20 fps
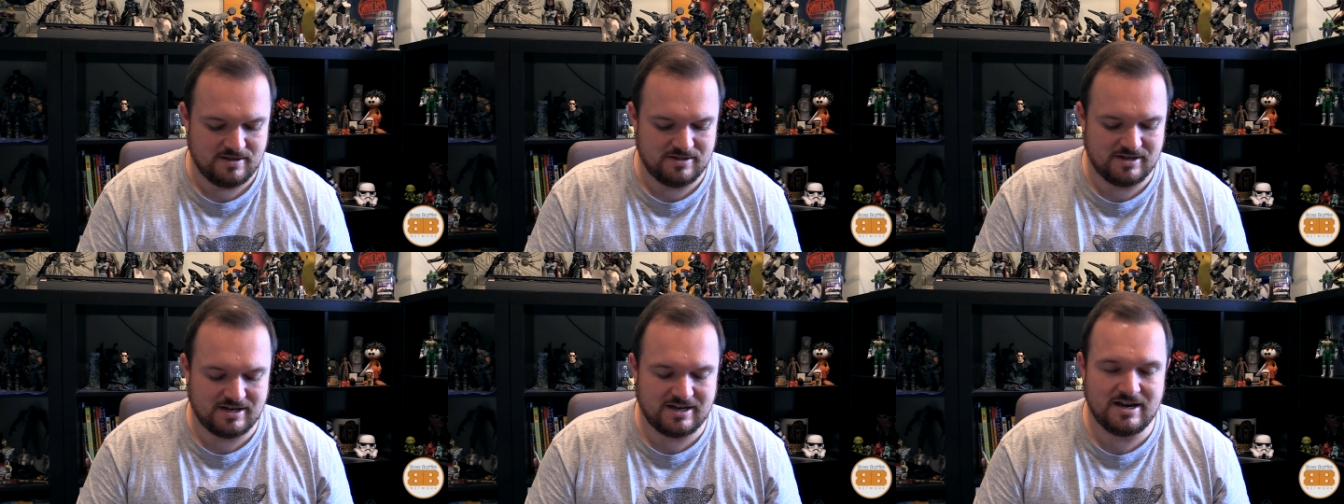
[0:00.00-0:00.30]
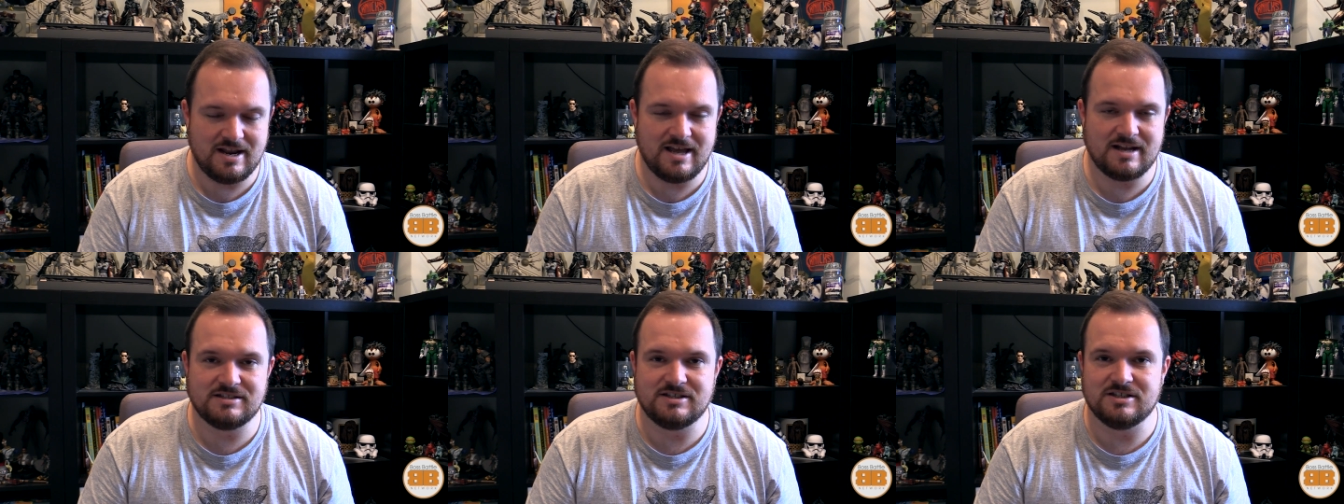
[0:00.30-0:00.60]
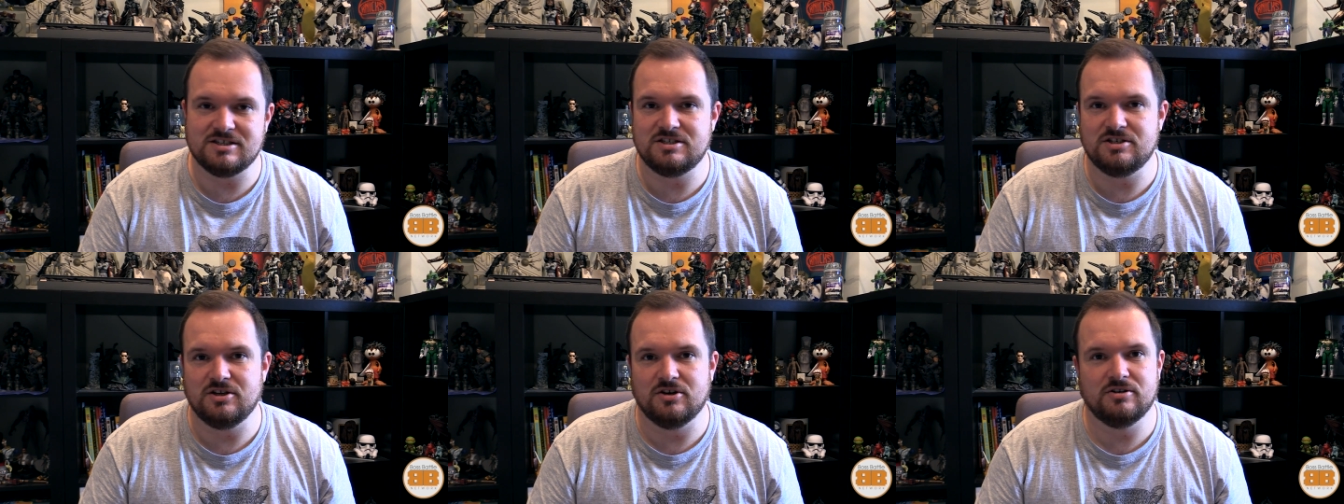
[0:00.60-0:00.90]
The Kinect
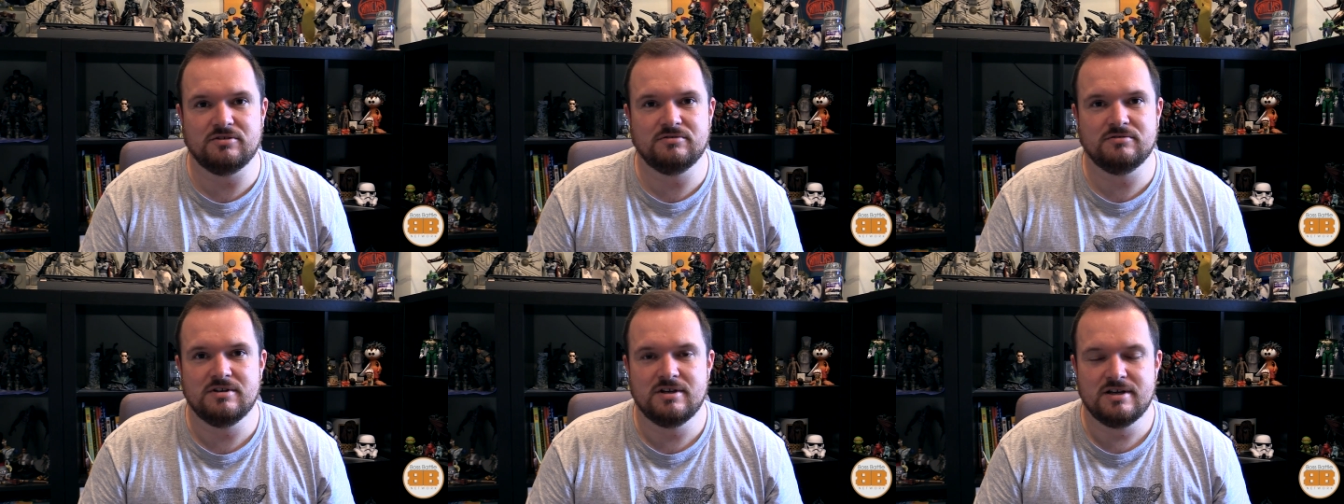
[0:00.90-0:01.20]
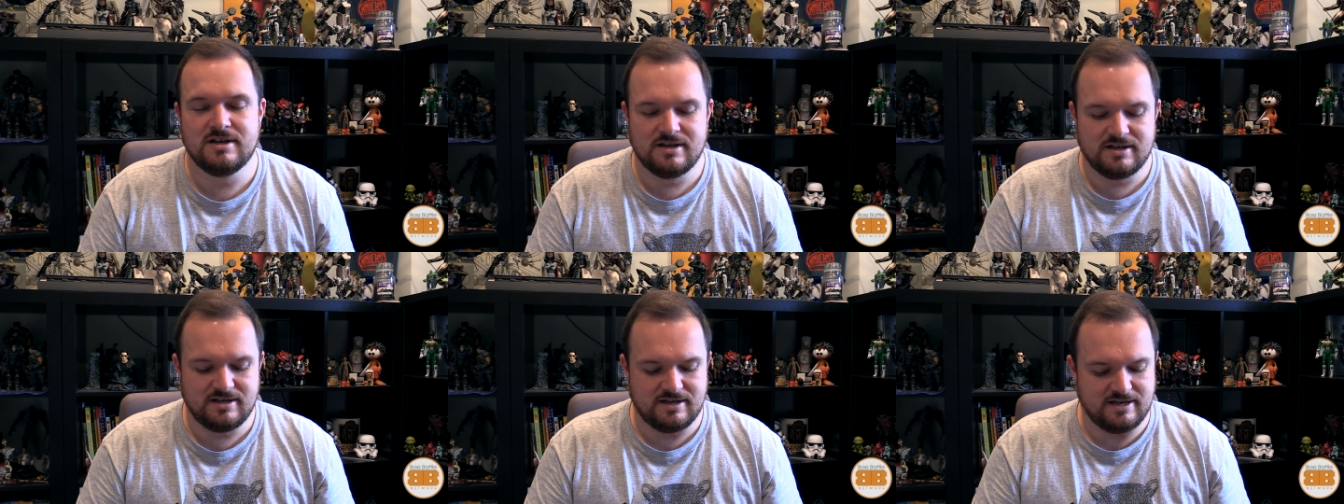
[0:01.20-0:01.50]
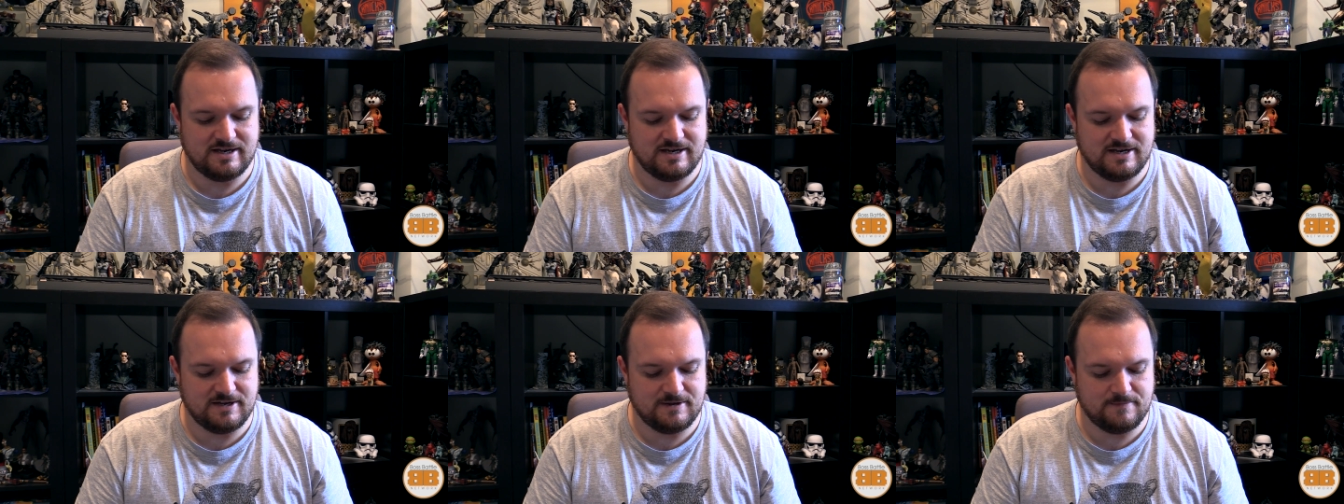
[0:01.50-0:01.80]
is done.
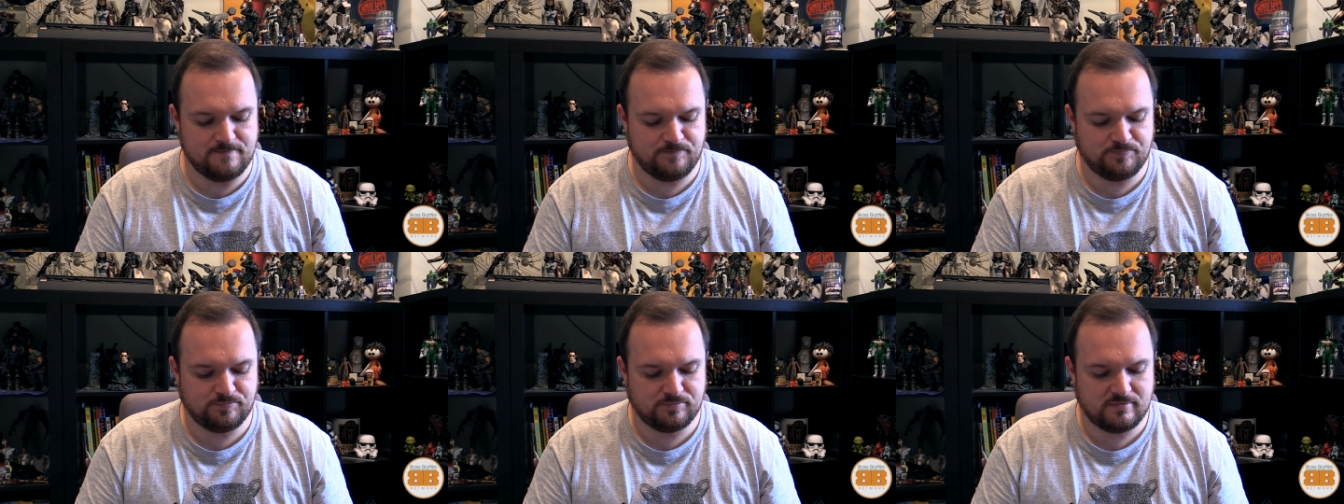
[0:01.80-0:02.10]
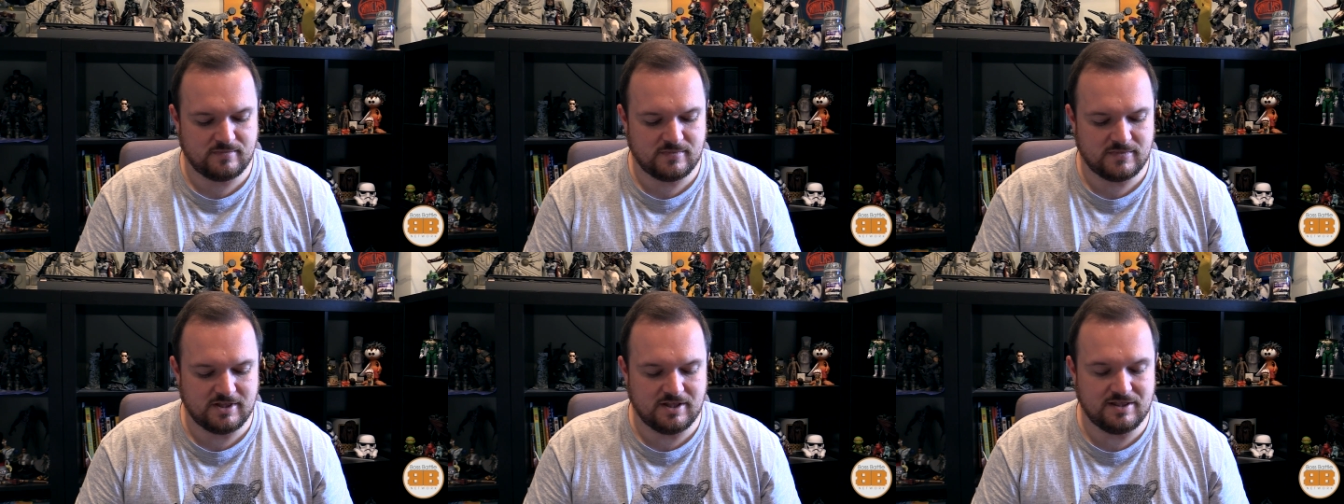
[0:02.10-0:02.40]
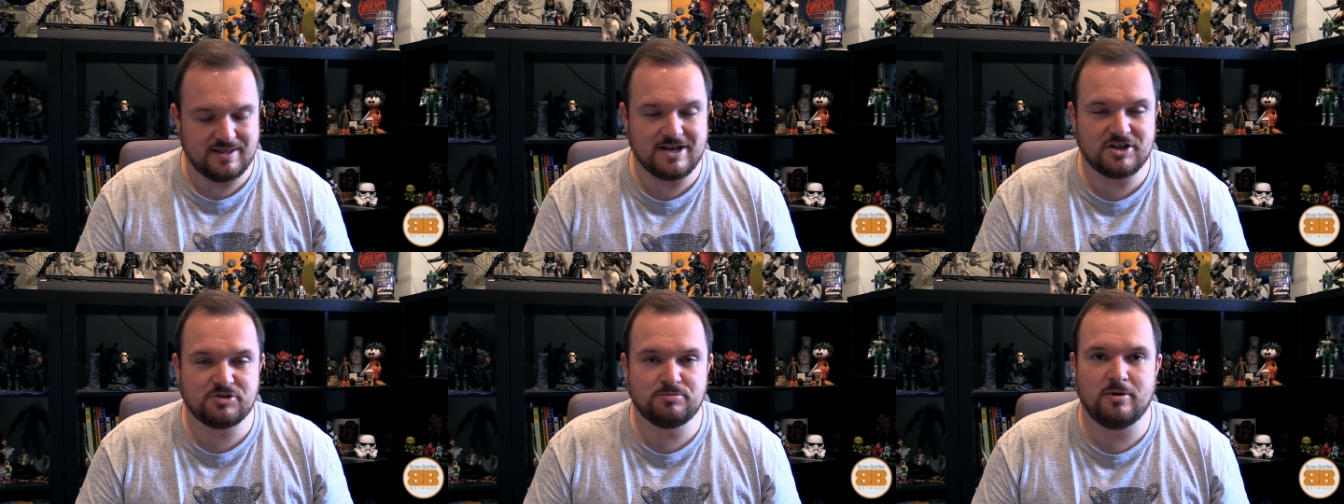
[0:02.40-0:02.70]

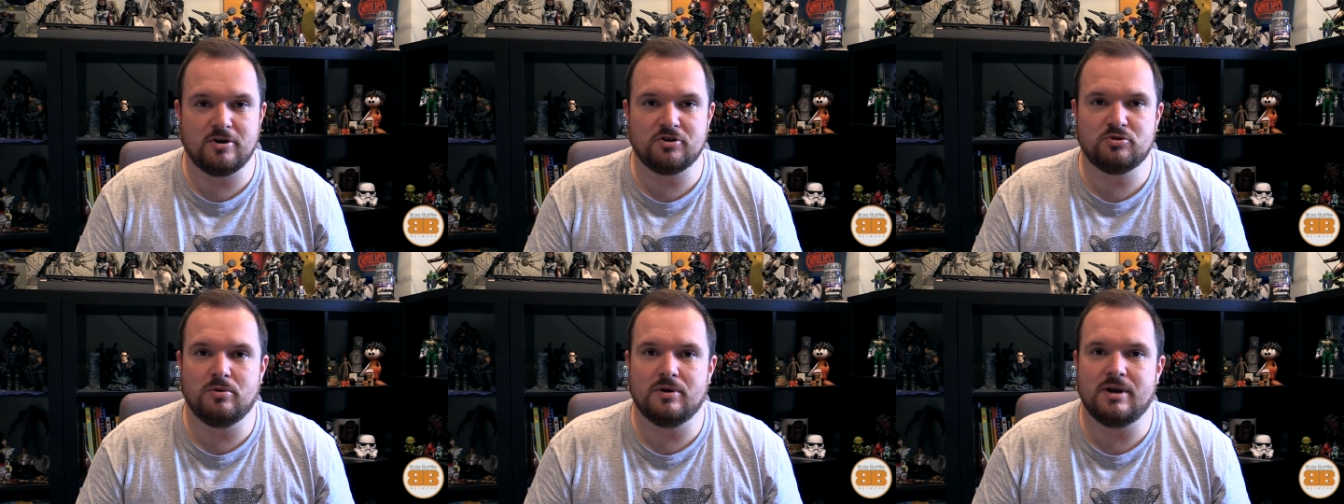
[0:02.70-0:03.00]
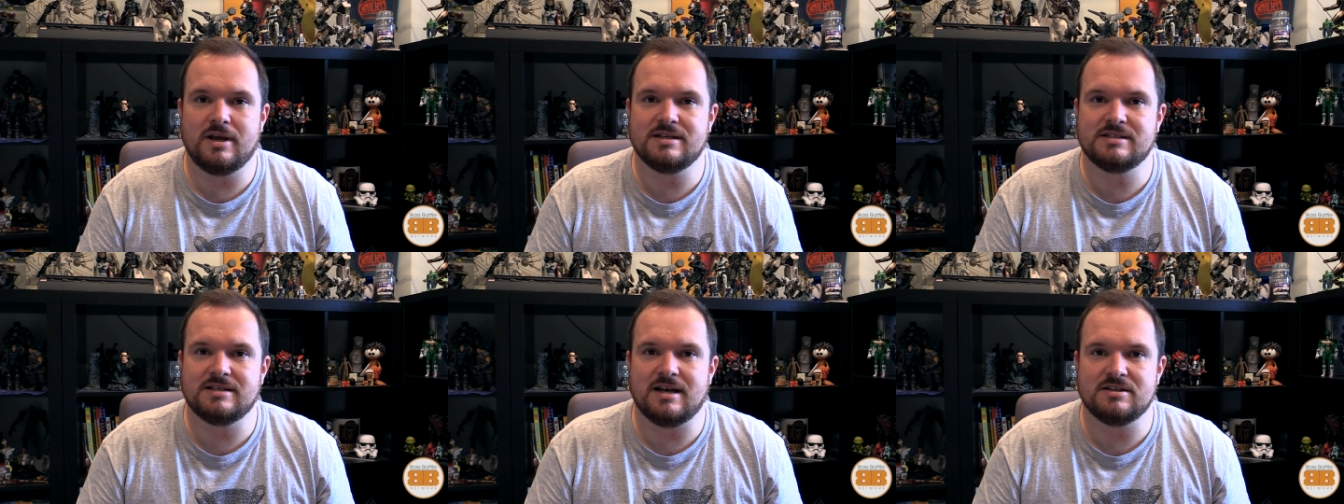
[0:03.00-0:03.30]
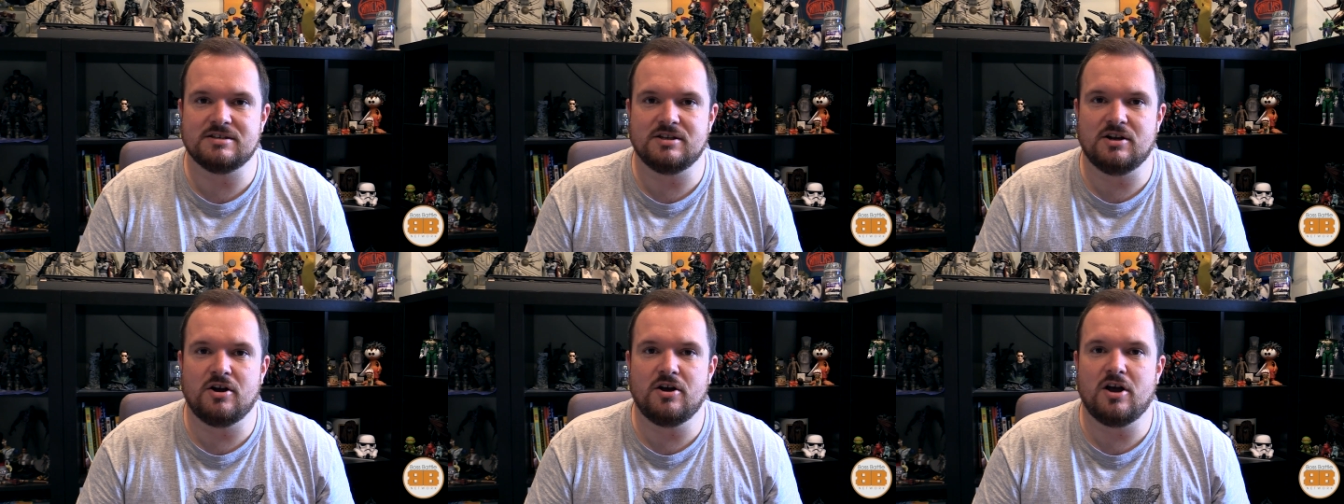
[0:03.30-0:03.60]
The Xbox One S
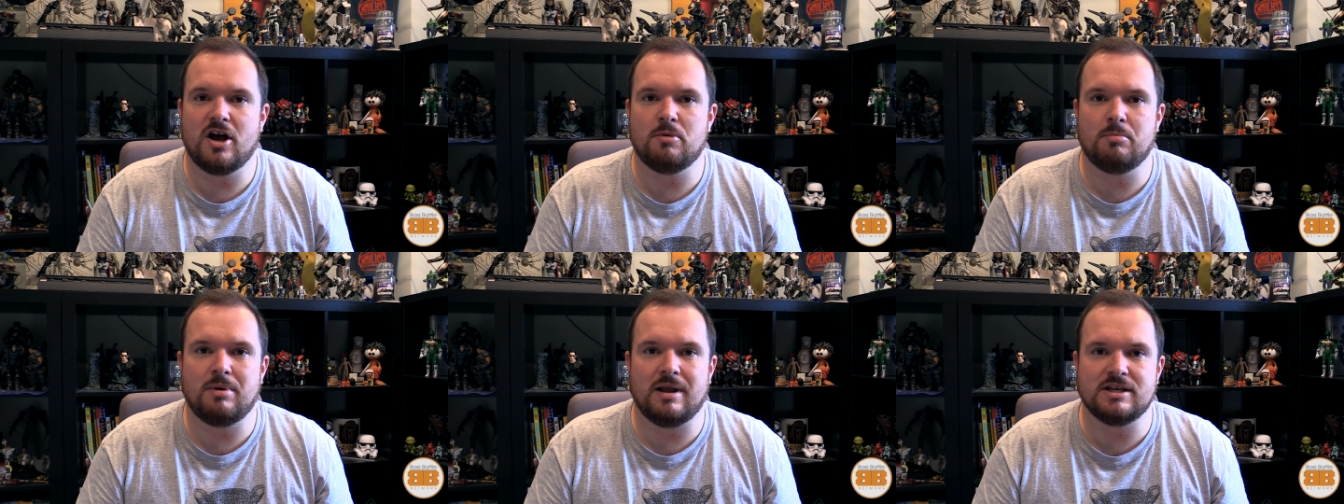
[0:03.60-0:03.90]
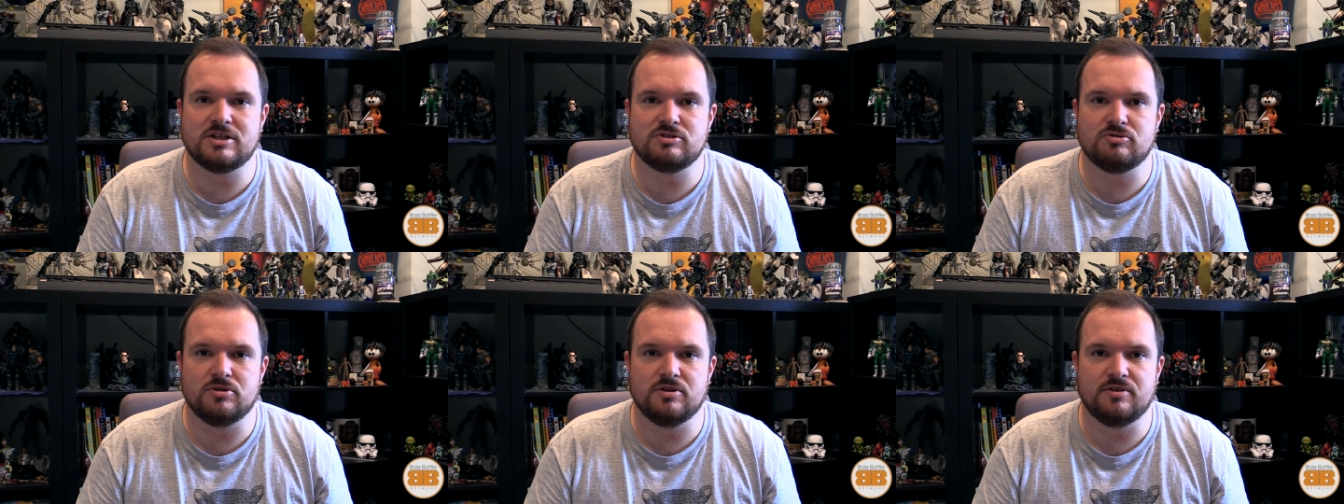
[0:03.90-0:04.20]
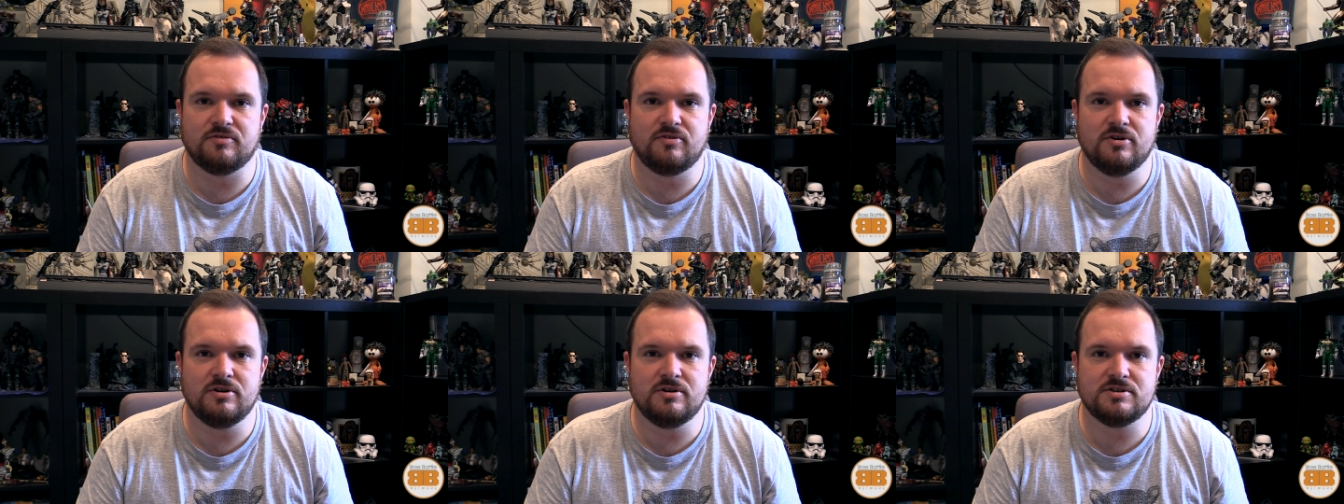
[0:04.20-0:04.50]
has an IR blaster on
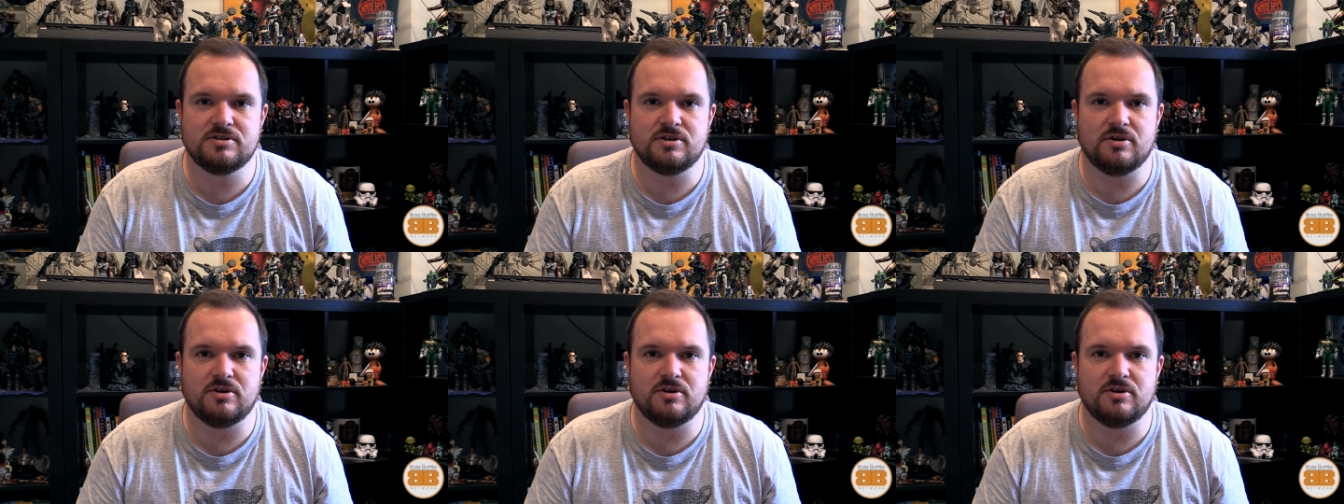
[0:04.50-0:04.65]
the front,